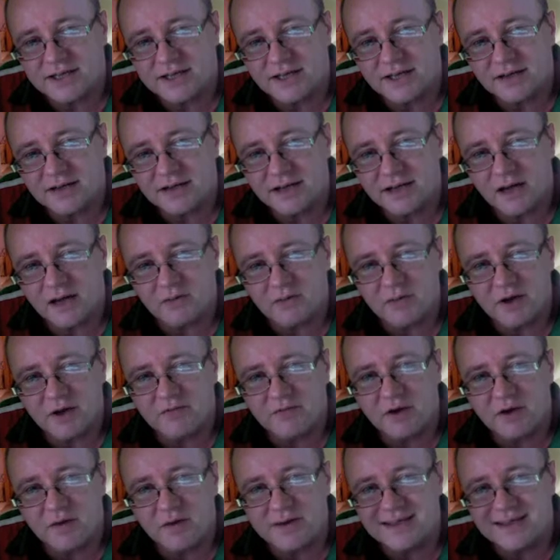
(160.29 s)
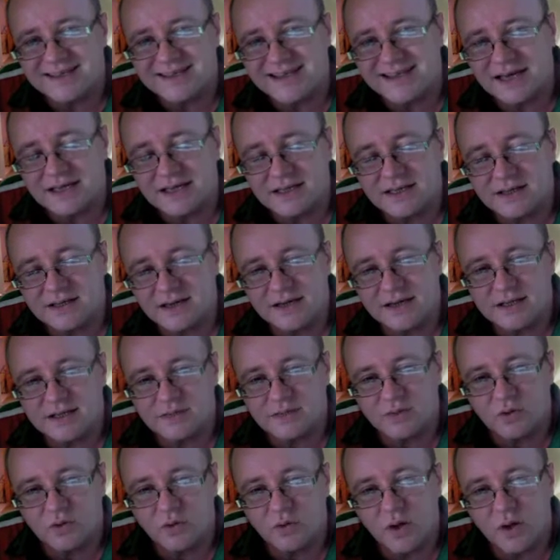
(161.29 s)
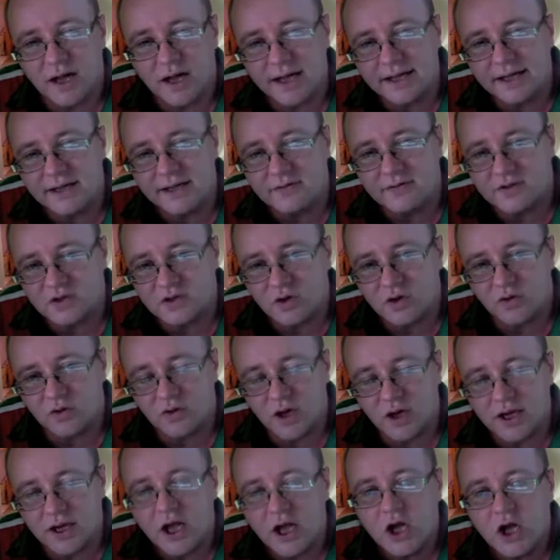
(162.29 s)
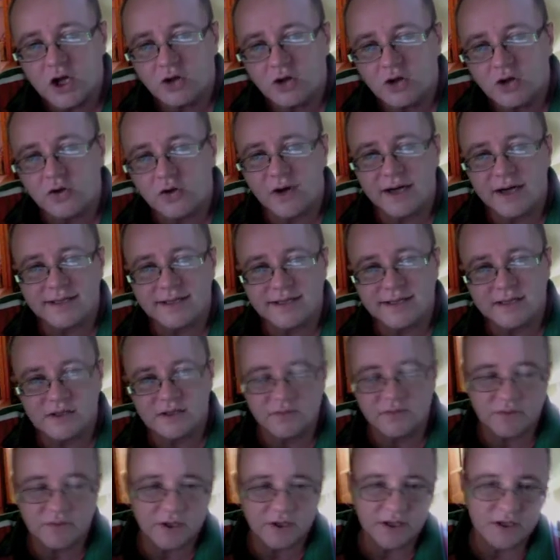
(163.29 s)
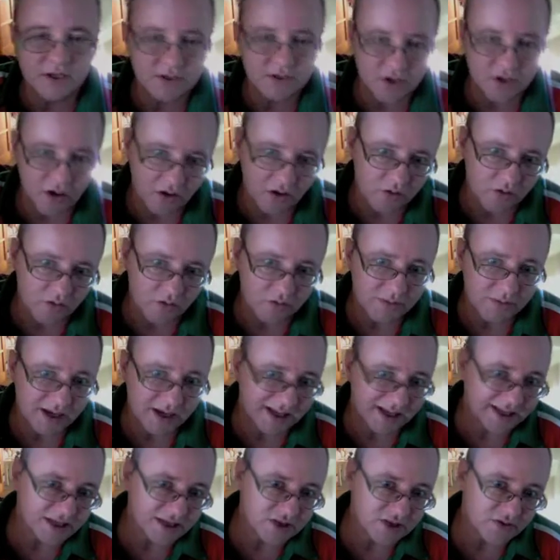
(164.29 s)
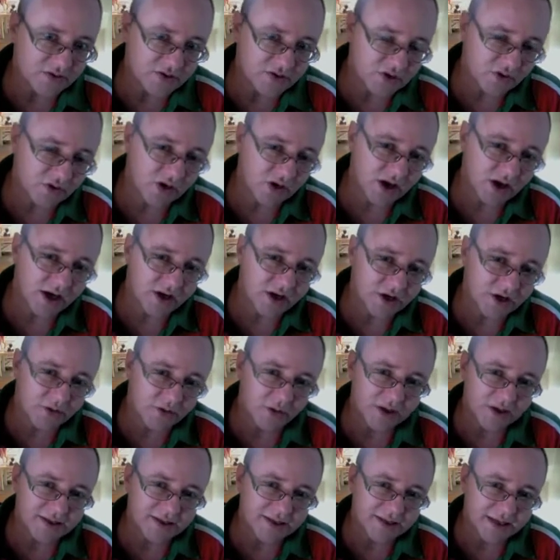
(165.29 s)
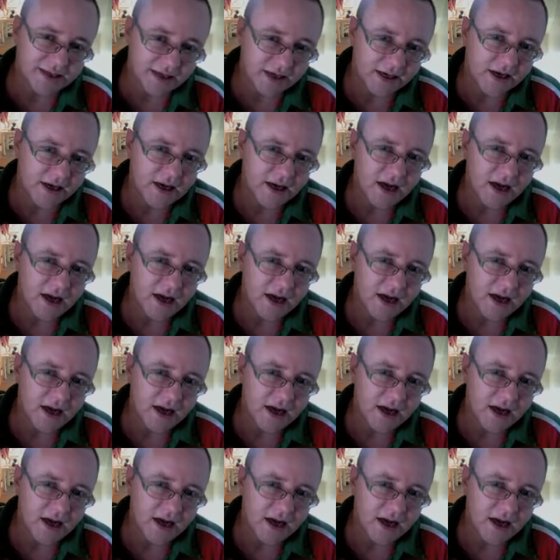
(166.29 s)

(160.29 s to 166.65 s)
And I think that would be a very sensible way of sort of like creating something that's old back into sort of like a new idea.